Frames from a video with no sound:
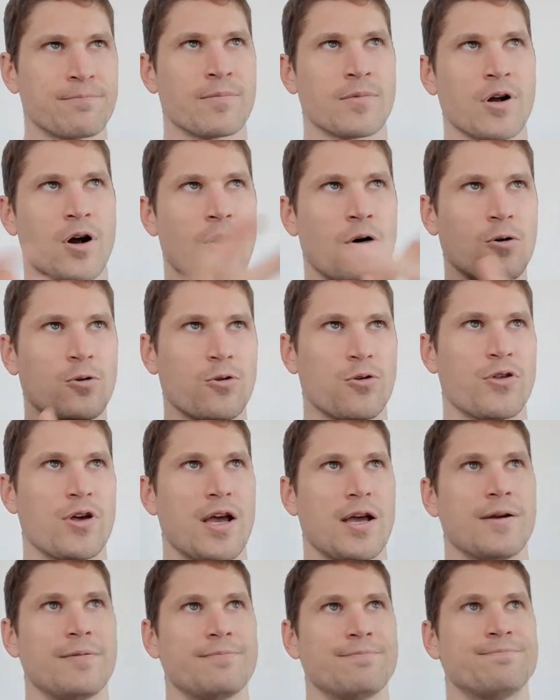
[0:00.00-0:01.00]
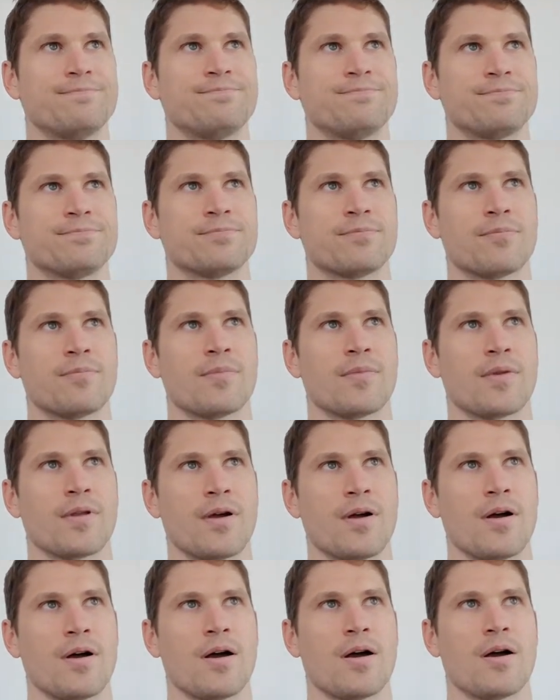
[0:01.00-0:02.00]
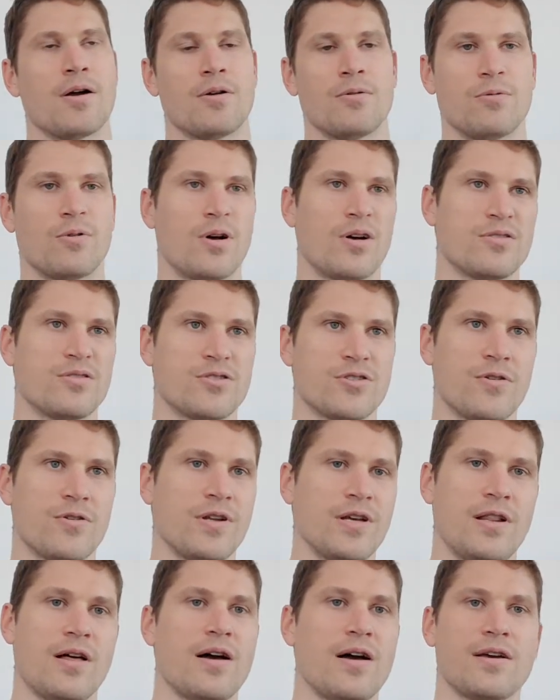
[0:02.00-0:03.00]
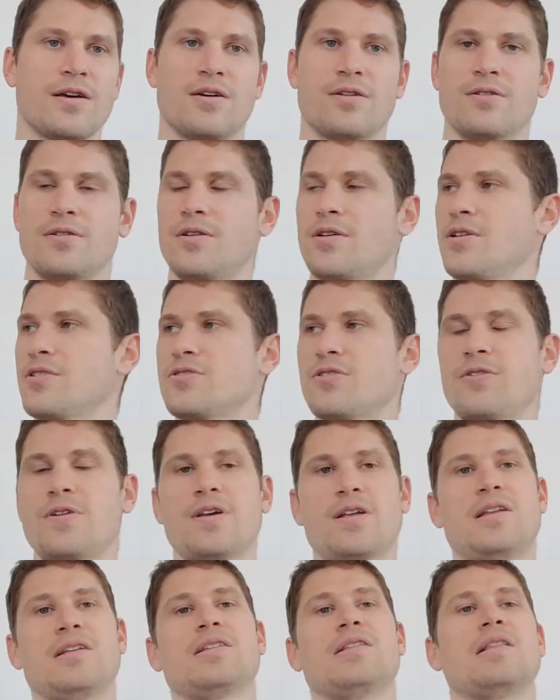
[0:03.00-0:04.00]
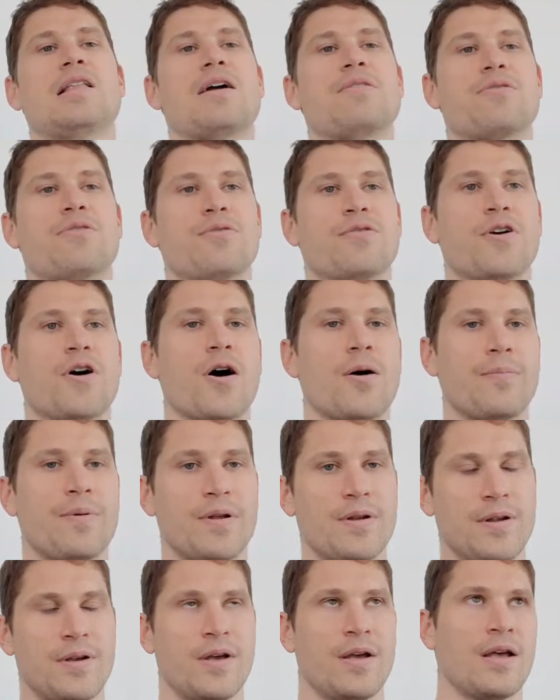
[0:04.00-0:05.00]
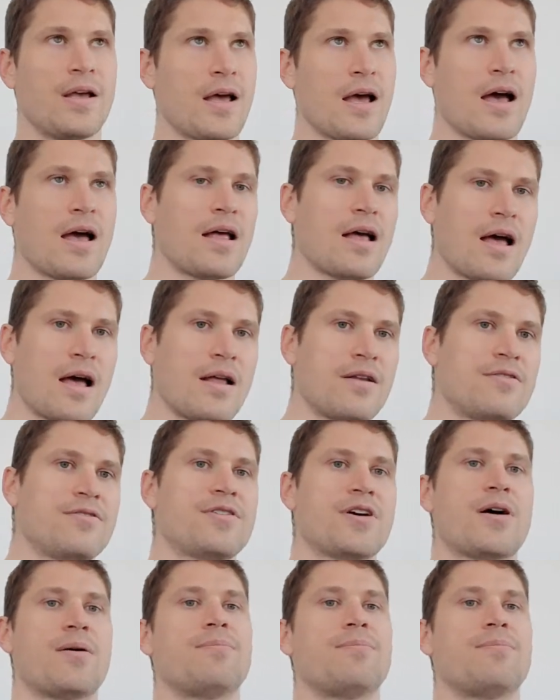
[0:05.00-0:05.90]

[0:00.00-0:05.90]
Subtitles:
the whole thing. It's only a little length of carpet, and